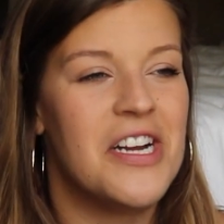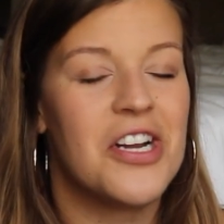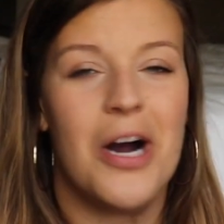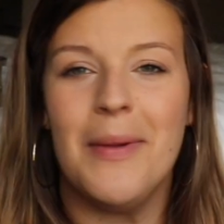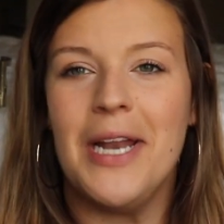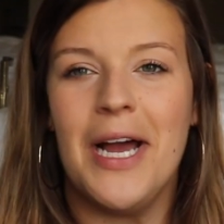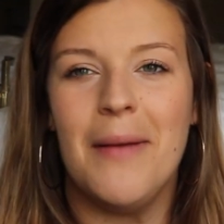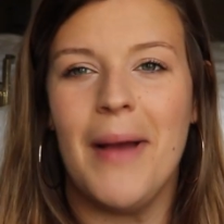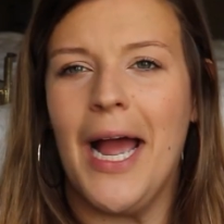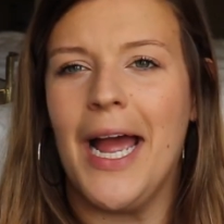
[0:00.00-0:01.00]
Call me
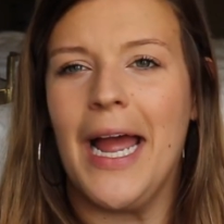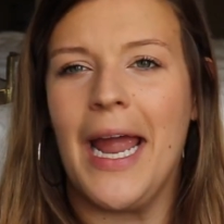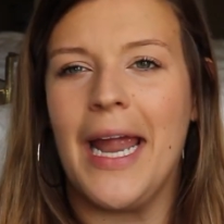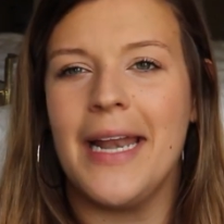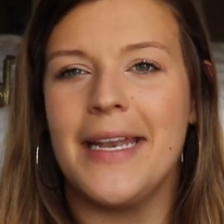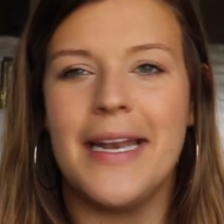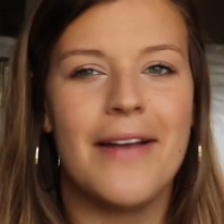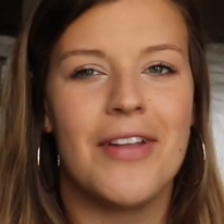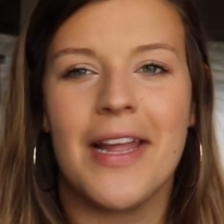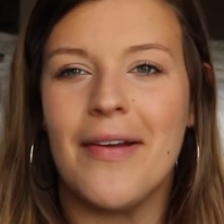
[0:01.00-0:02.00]
dumb, I didn't
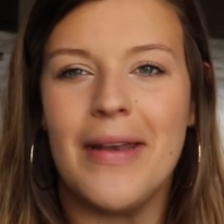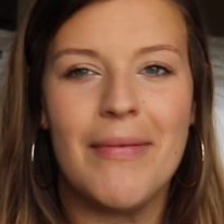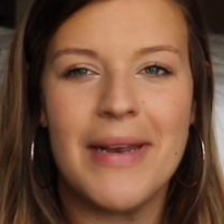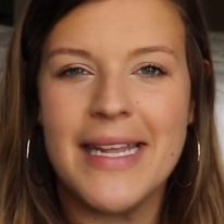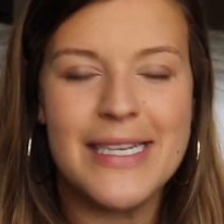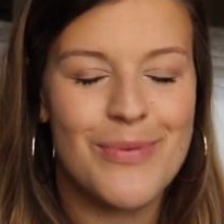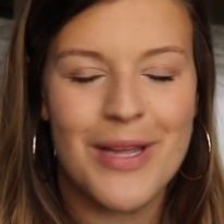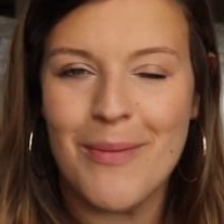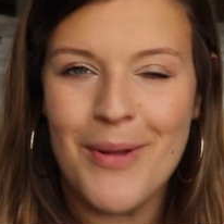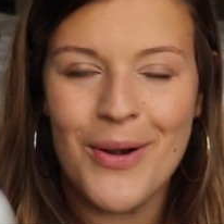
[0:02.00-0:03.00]
ever think I would need one of these with
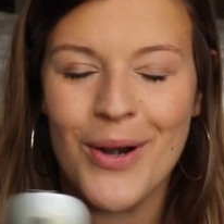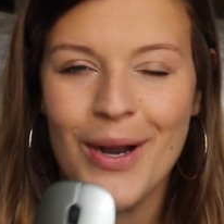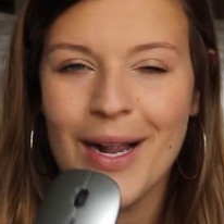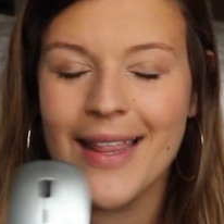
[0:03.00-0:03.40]
a computer,